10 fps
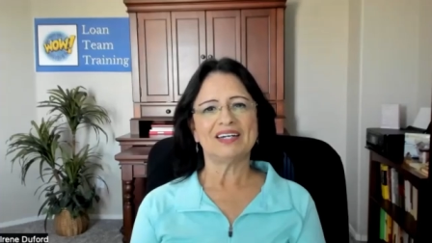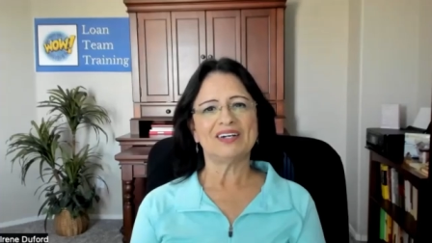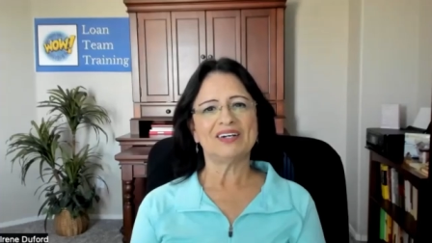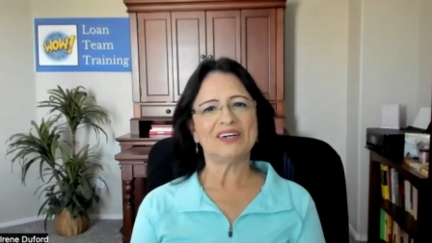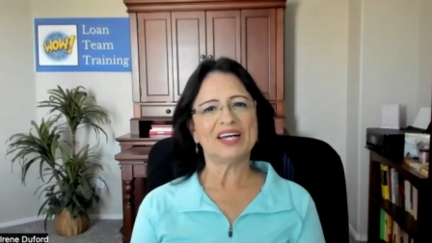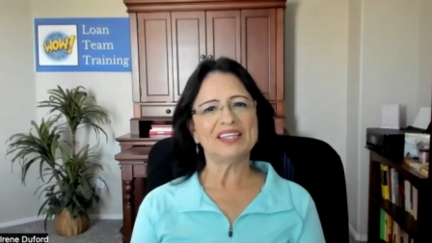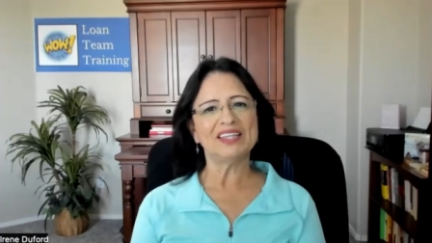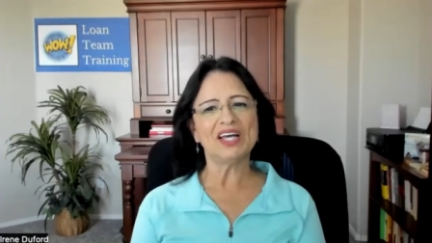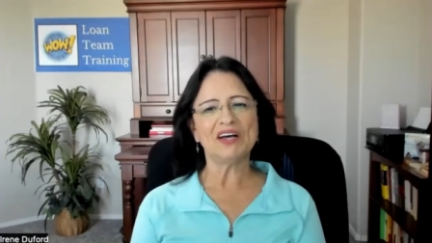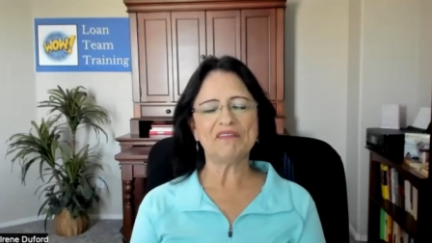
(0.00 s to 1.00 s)
Oh, I
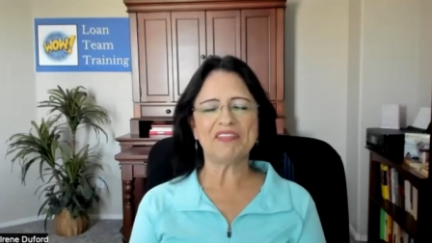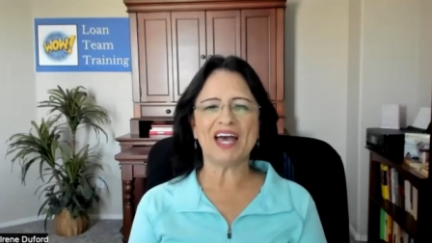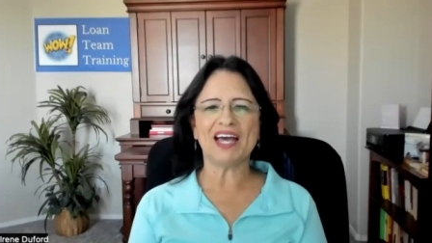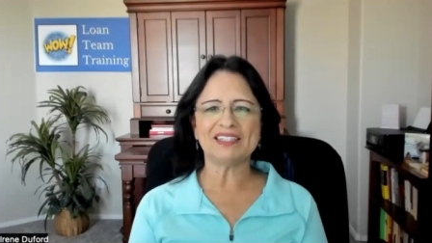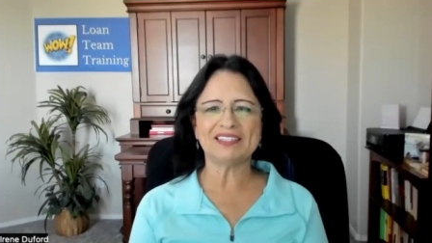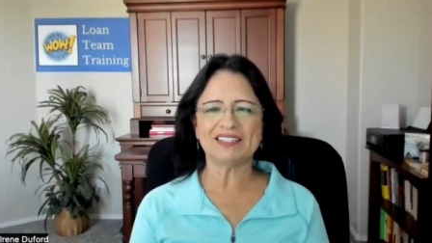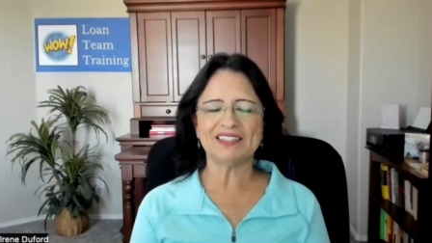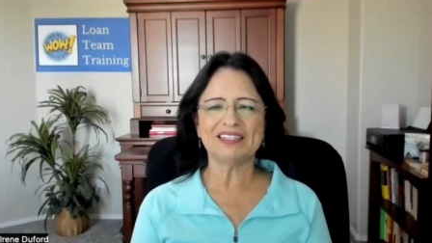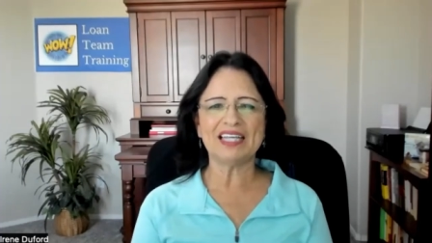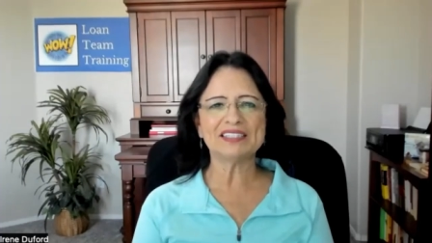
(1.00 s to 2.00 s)
love that.
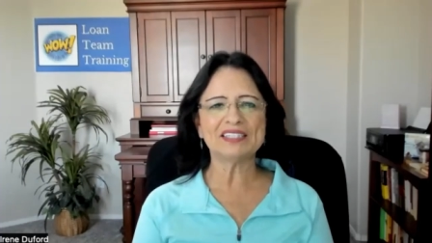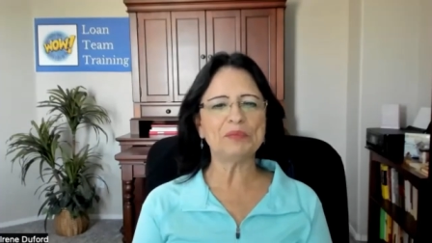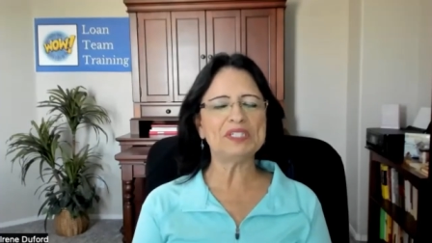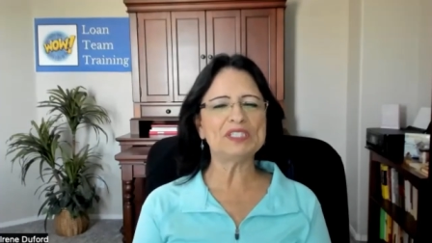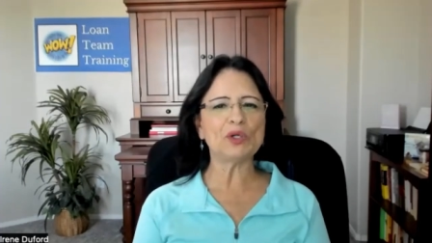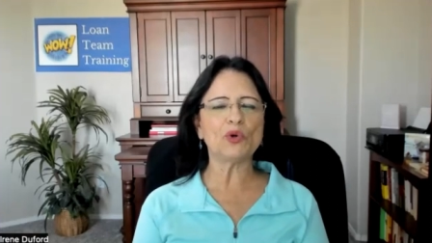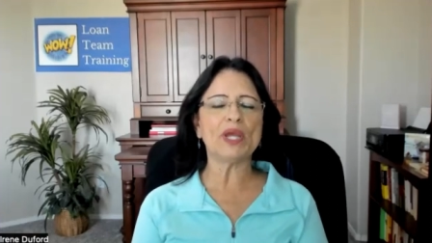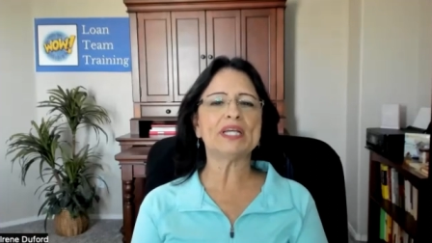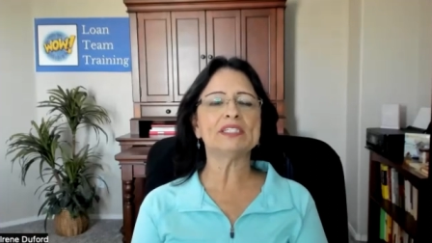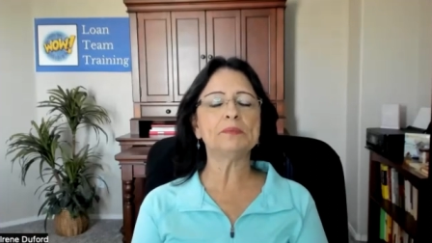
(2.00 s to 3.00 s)
That's going to be so
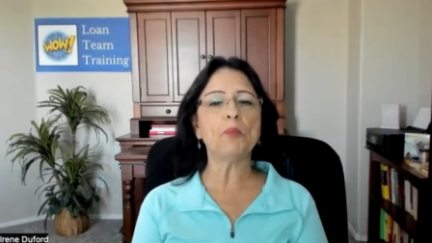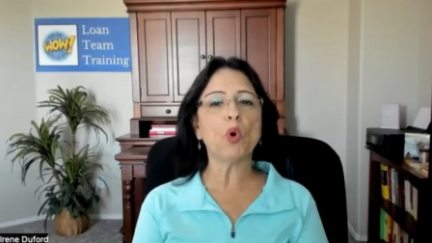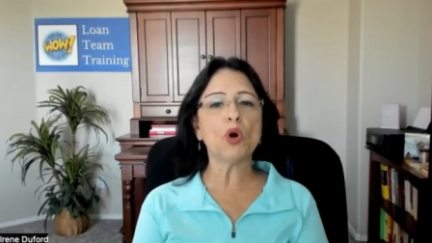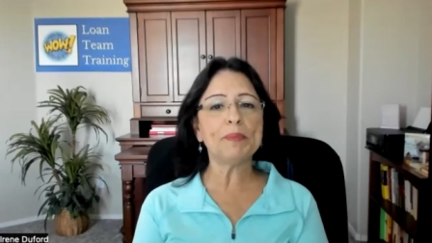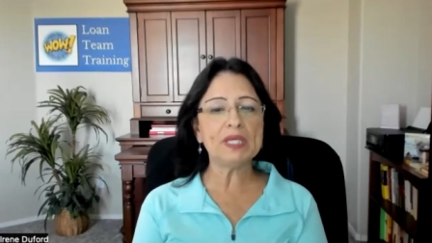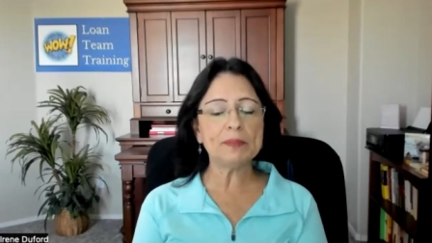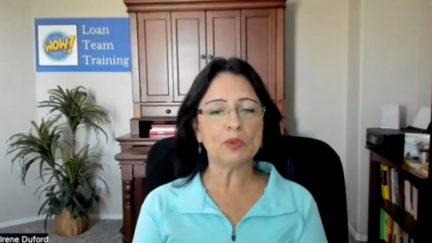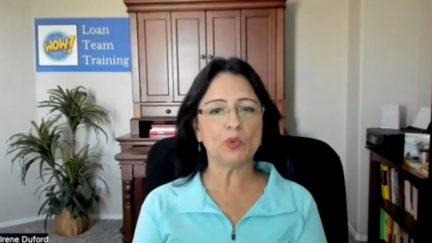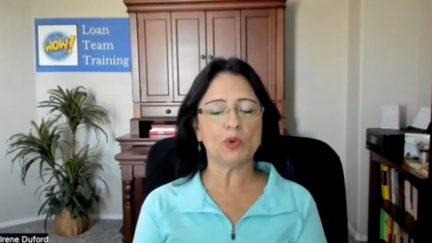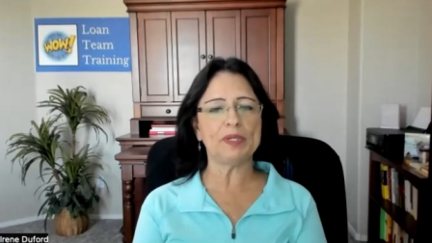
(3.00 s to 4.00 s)
great because more
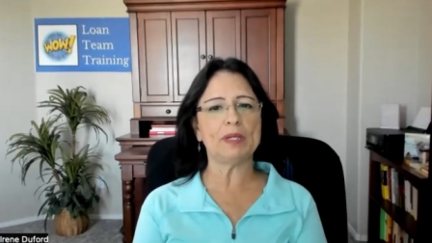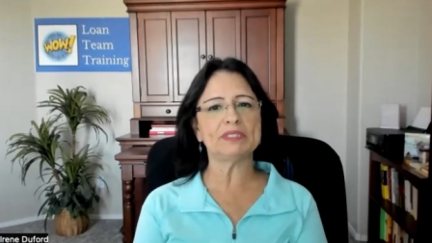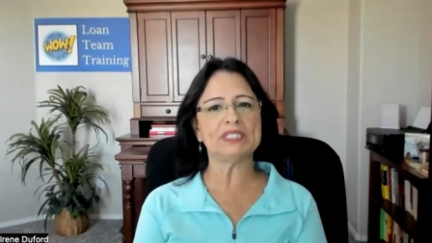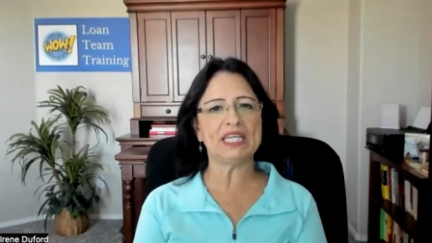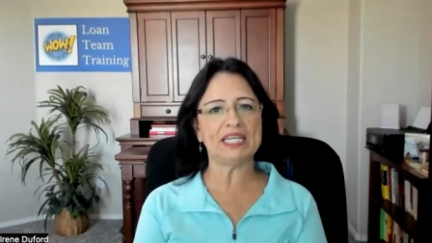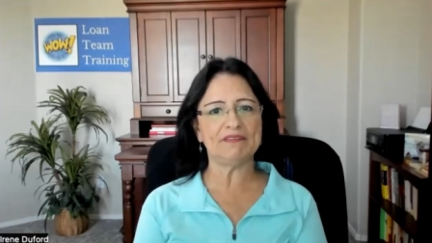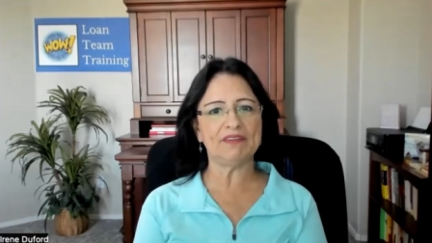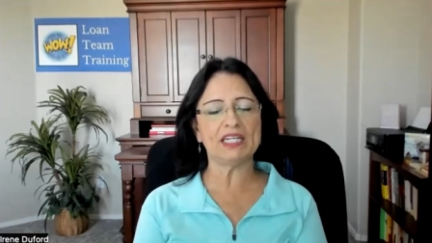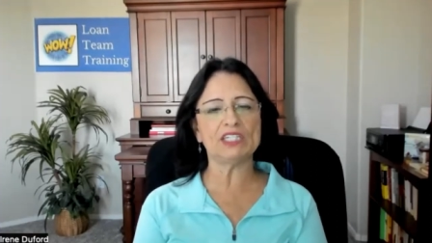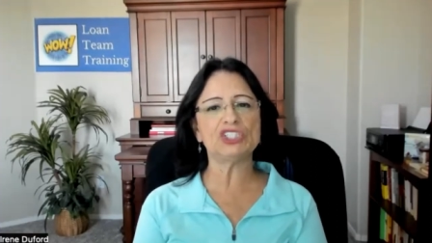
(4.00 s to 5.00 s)
people will be able to take
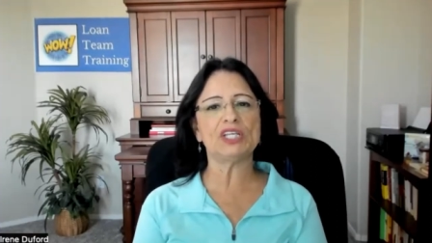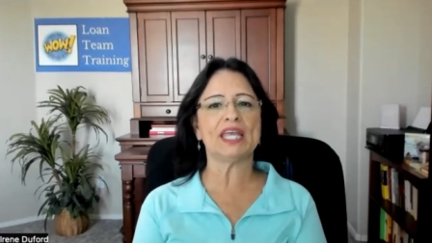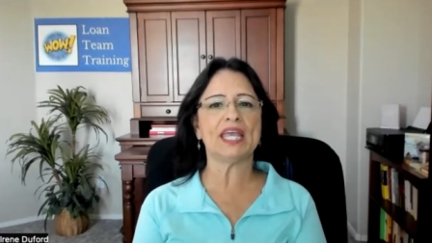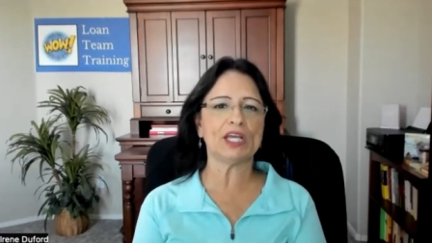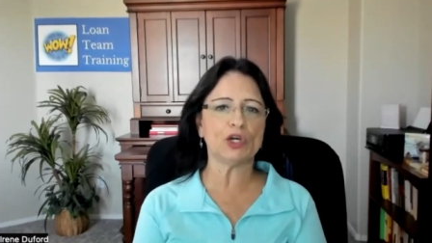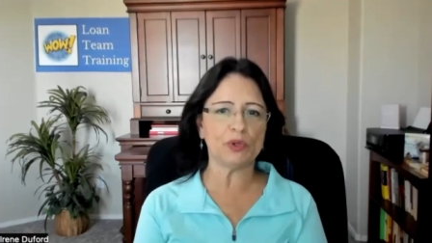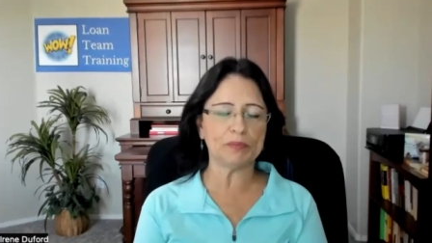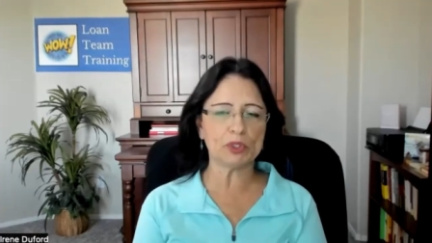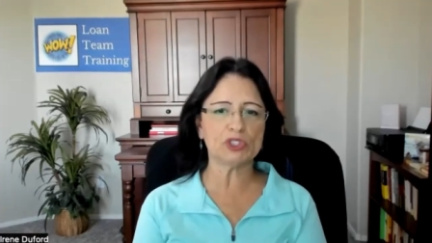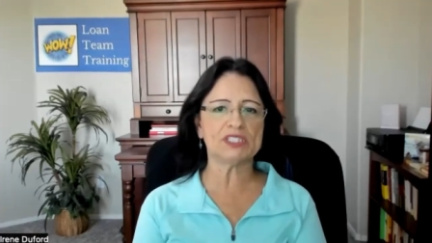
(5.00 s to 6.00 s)
advantage mm-hmm. that can't go
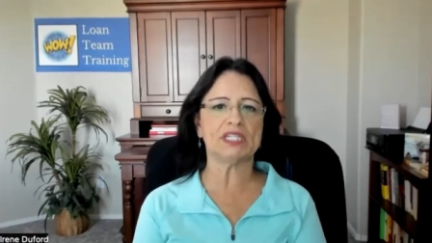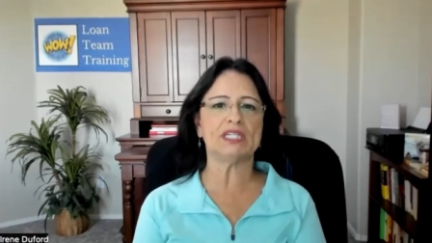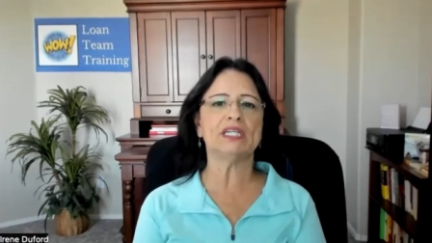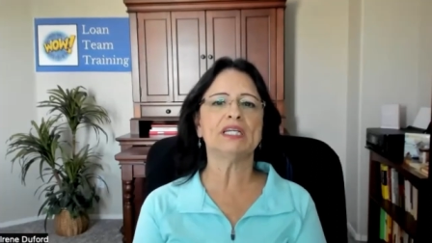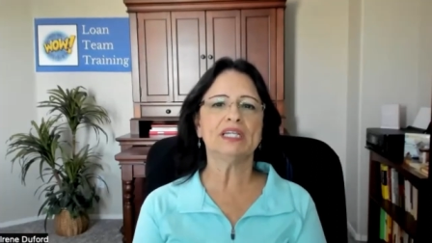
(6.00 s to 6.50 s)
in person.